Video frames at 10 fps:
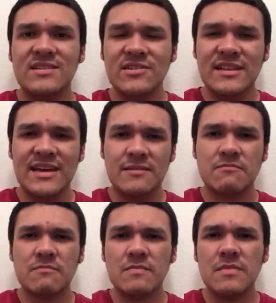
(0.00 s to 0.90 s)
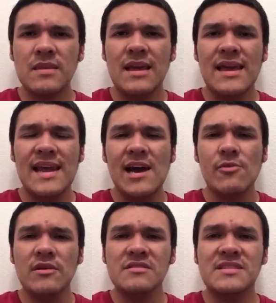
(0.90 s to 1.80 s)
It's only like an
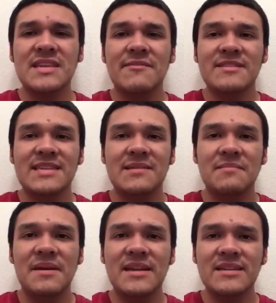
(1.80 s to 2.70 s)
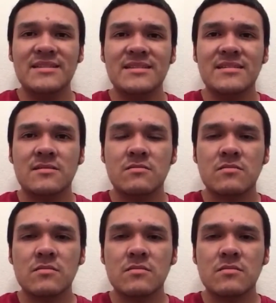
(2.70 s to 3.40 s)
hour and 17 minutes,